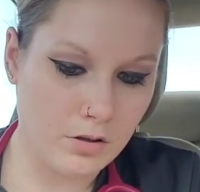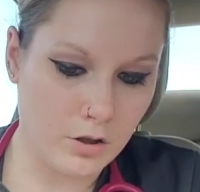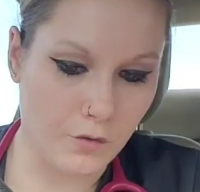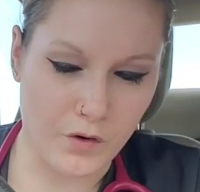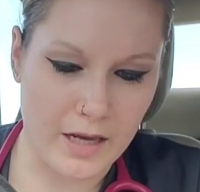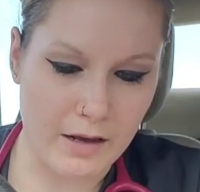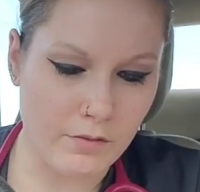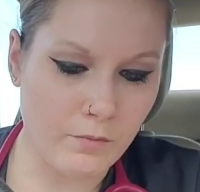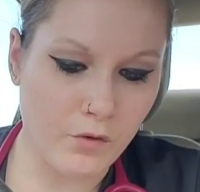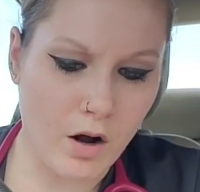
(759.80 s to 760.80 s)
You forgave
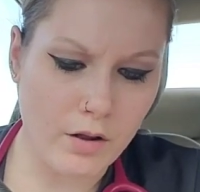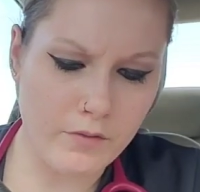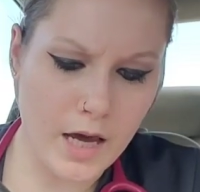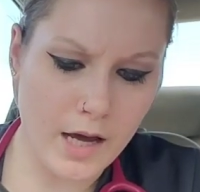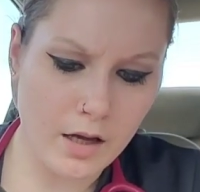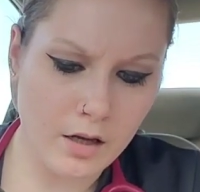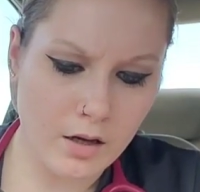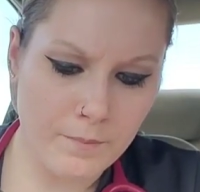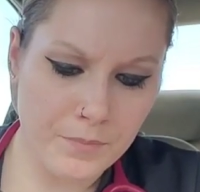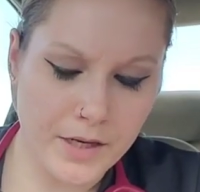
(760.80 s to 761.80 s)
him for all of that?
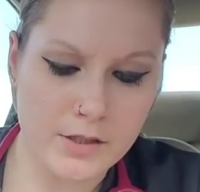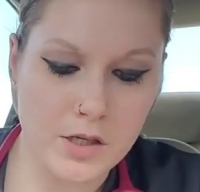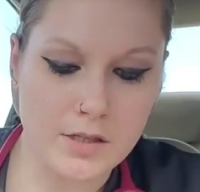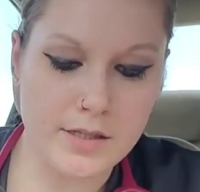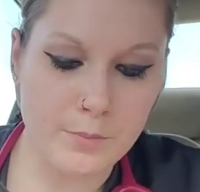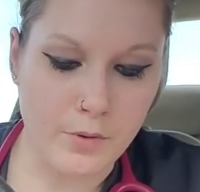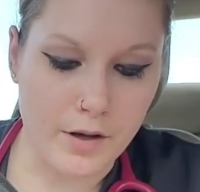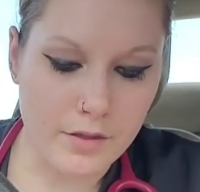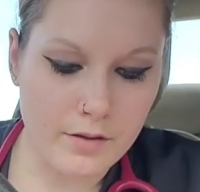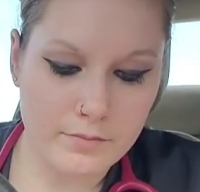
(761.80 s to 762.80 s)
I took a deep
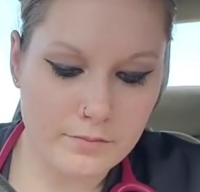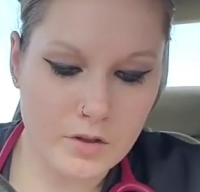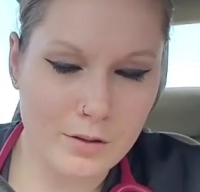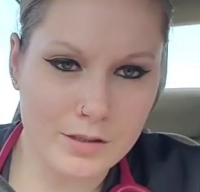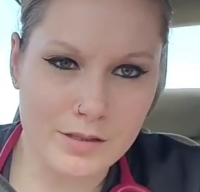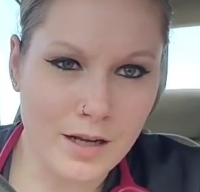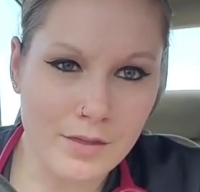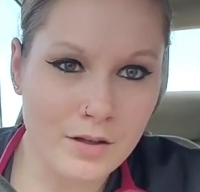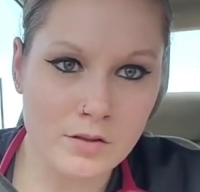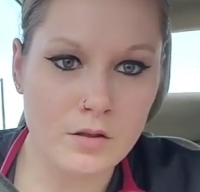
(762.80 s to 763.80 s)
breath. There was
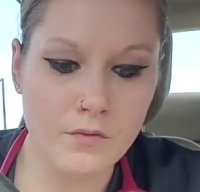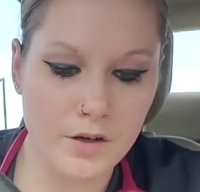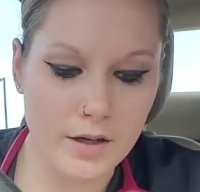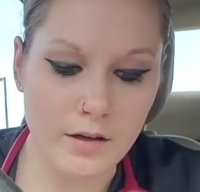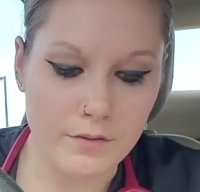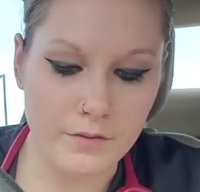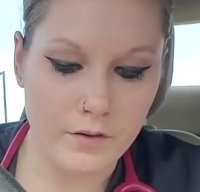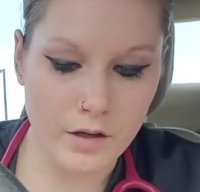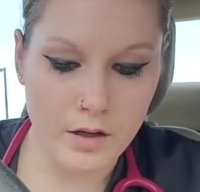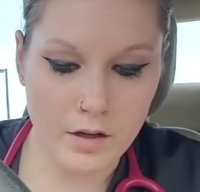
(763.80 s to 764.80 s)
nothing to forgive.
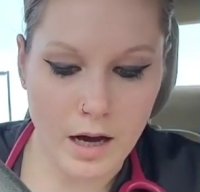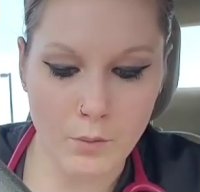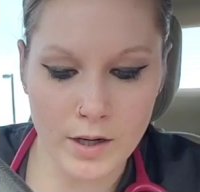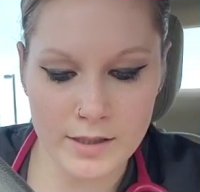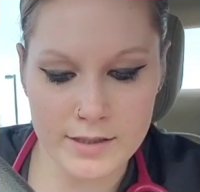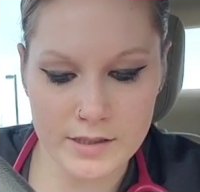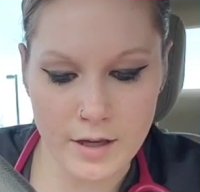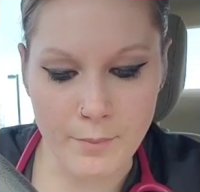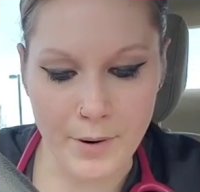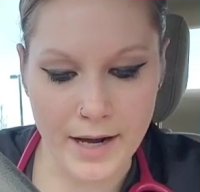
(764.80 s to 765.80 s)
I wanted to
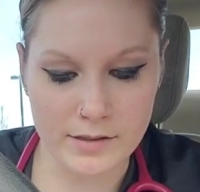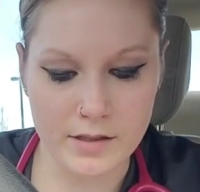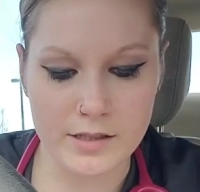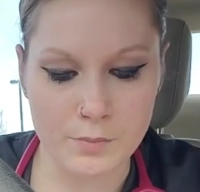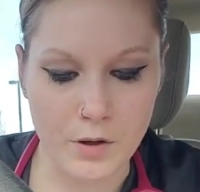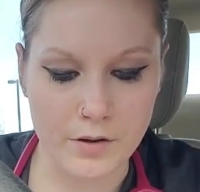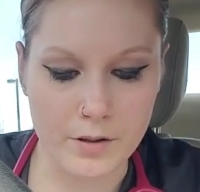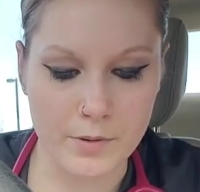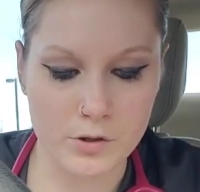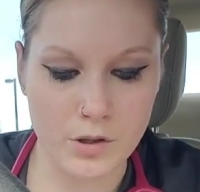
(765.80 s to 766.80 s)
skip past this part,
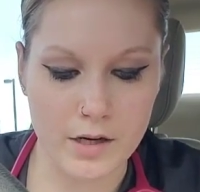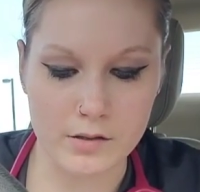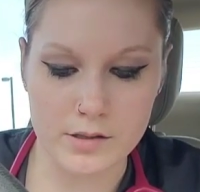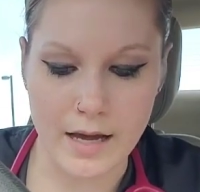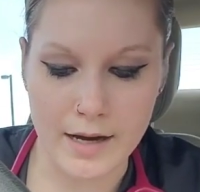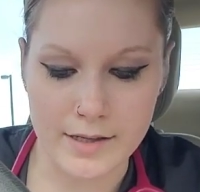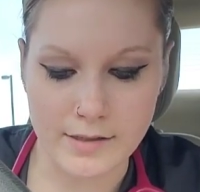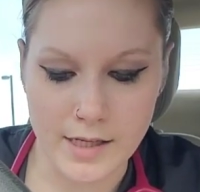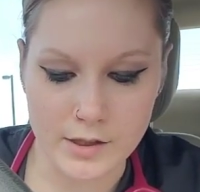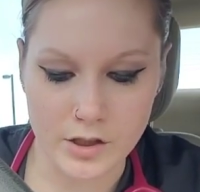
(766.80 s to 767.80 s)
the betrayals, the
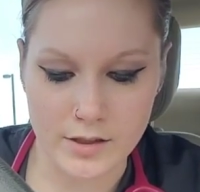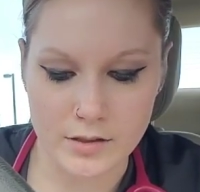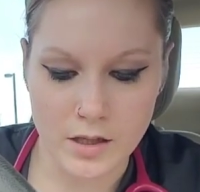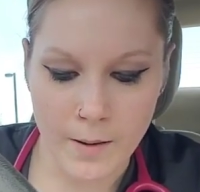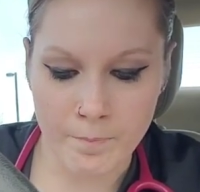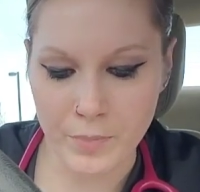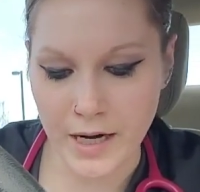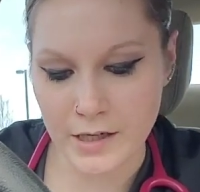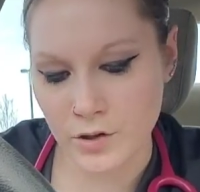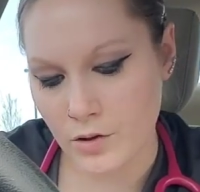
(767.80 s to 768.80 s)
accusations,
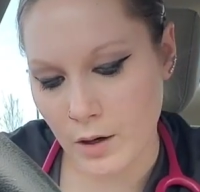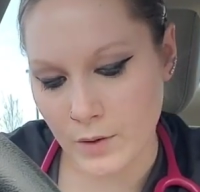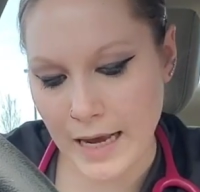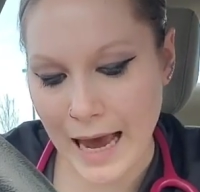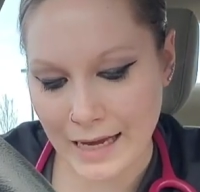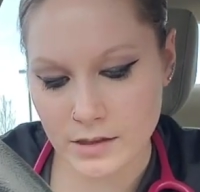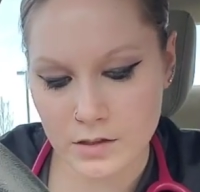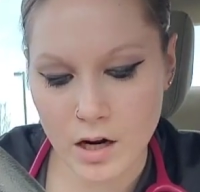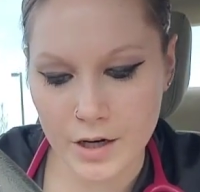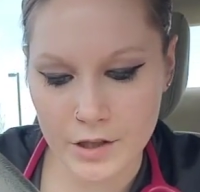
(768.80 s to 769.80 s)
but I knew that we had to
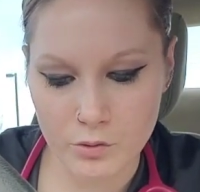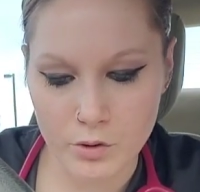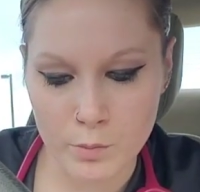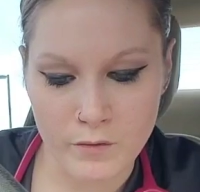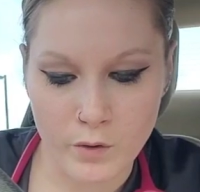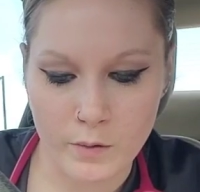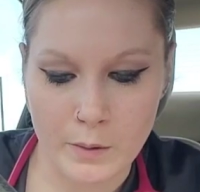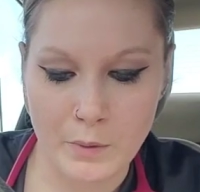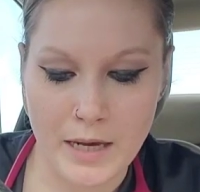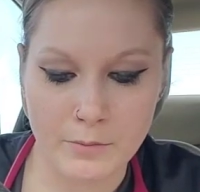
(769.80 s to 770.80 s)
talk it through before
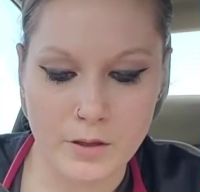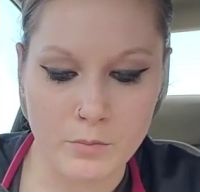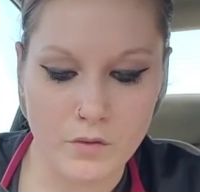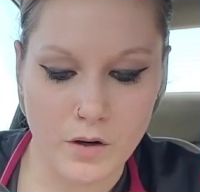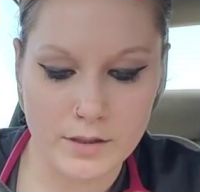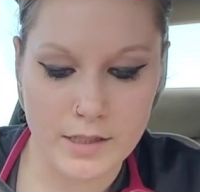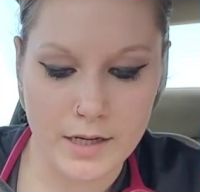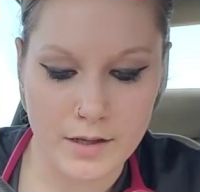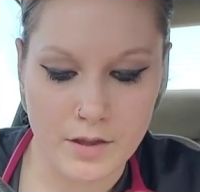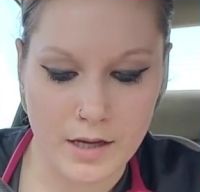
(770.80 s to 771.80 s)
we'd be able to move on to
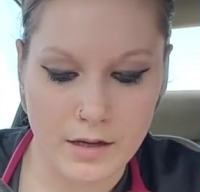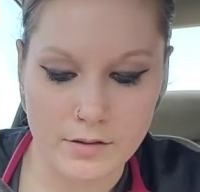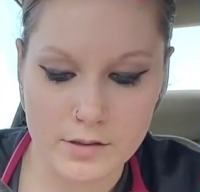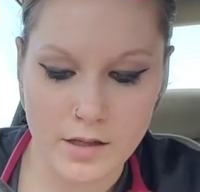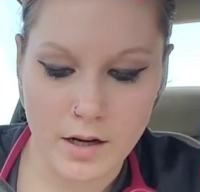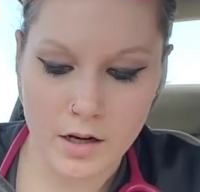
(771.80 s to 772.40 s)
anything else.